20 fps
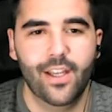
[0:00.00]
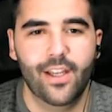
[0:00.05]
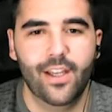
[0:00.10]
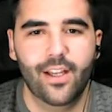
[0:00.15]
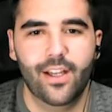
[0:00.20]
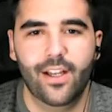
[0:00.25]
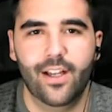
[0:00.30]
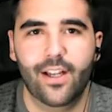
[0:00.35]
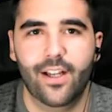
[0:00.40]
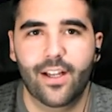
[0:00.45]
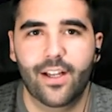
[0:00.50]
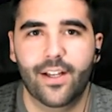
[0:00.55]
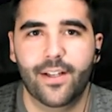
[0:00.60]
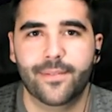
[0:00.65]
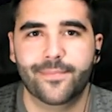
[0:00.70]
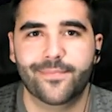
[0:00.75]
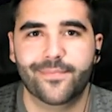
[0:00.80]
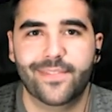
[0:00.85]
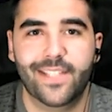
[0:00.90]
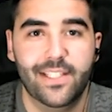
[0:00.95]

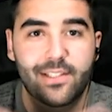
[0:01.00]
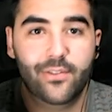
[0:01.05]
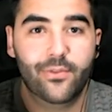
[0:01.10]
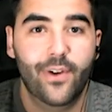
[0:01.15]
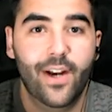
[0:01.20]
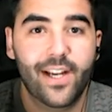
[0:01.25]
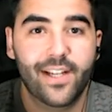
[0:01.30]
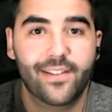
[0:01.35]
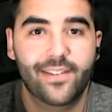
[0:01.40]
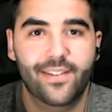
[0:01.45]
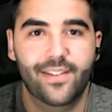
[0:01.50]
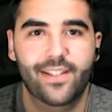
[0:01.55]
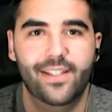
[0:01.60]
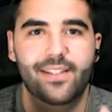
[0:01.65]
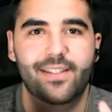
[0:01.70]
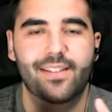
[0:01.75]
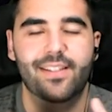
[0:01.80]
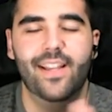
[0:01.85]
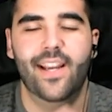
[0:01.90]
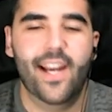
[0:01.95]
That's right,
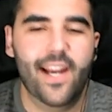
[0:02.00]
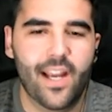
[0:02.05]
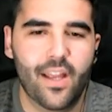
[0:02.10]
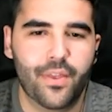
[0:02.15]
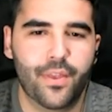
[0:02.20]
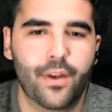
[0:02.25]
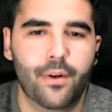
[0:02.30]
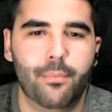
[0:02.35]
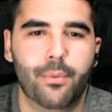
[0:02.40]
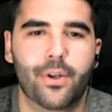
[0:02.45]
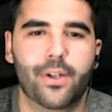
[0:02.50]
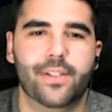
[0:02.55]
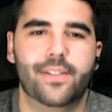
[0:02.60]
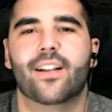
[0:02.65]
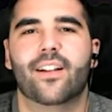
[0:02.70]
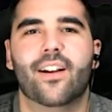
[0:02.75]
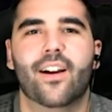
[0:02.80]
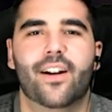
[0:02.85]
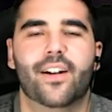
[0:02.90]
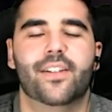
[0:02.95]
it's the
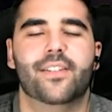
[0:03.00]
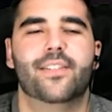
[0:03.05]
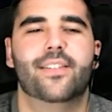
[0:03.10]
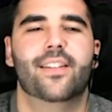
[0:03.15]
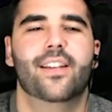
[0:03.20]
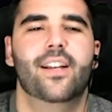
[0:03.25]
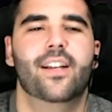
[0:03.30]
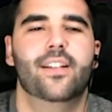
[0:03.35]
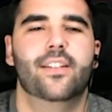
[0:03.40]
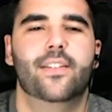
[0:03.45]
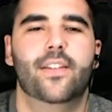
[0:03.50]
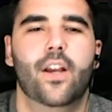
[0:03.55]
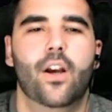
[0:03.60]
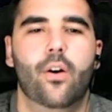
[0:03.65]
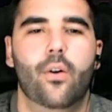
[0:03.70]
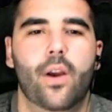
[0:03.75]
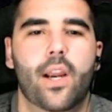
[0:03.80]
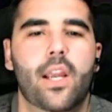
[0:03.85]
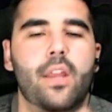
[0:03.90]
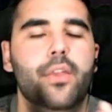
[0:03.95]
Etherbots cards.
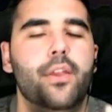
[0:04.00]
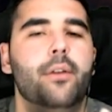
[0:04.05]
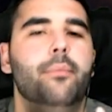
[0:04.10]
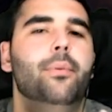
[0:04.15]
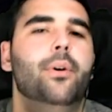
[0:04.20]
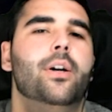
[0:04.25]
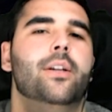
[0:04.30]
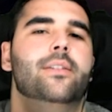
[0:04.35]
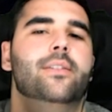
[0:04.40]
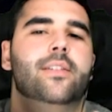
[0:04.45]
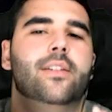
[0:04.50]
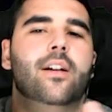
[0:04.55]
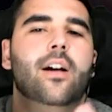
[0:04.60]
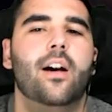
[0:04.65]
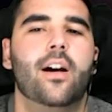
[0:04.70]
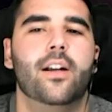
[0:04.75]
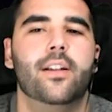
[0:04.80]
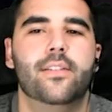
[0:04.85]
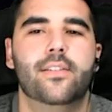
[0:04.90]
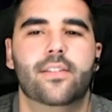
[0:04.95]
So Etherbots
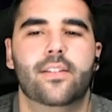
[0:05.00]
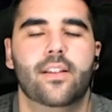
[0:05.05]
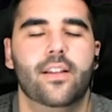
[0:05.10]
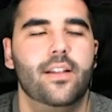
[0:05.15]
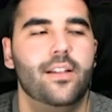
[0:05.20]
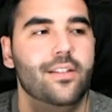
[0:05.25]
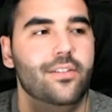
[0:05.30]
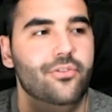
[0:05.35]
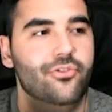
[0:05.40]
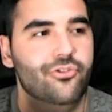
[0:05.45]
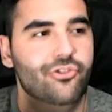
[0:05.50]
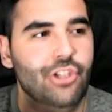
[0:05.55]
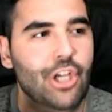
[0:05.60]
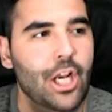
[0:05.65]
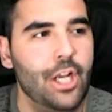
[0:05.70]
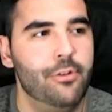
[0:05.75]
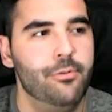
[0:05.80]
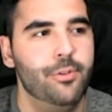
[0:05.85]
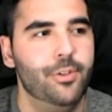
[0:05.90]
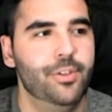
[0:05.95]
cards
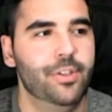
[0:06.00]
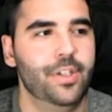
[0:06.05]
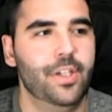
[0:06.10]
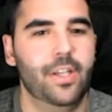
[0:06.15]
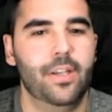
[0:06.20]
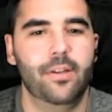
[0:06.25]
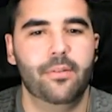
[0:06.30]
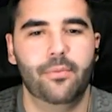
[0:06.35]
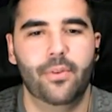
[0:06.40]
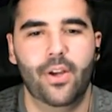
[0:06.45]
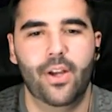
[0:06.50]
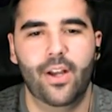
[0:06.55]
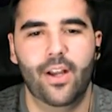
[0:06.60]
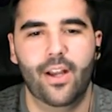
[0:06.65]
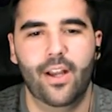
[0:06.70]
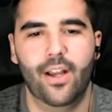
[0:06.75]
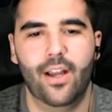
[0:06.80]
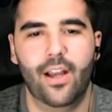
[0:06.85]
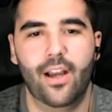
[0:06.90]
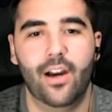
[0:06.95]
generally
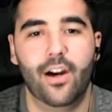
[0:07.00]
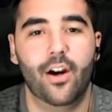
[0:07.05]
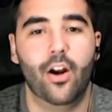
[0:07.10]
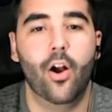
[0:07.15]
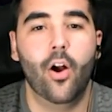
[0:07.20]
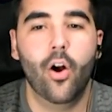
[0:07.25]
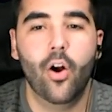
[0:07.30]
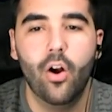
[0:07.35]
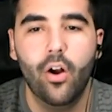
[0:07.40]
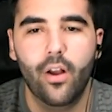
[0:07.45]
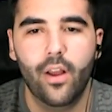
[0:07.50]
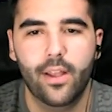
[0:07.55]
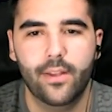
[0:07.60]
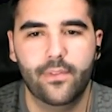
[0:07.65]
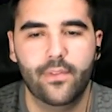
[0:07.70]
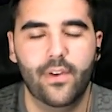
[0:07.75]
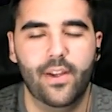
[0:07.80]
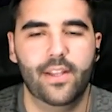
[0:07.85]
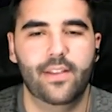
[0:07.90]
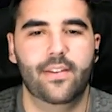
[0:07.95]
are all
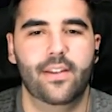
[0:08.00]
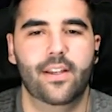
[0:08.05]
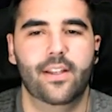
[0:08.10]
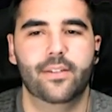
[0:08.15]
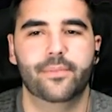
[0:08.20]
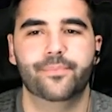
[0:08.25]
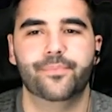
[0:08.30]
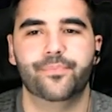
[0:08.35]
Atlantean.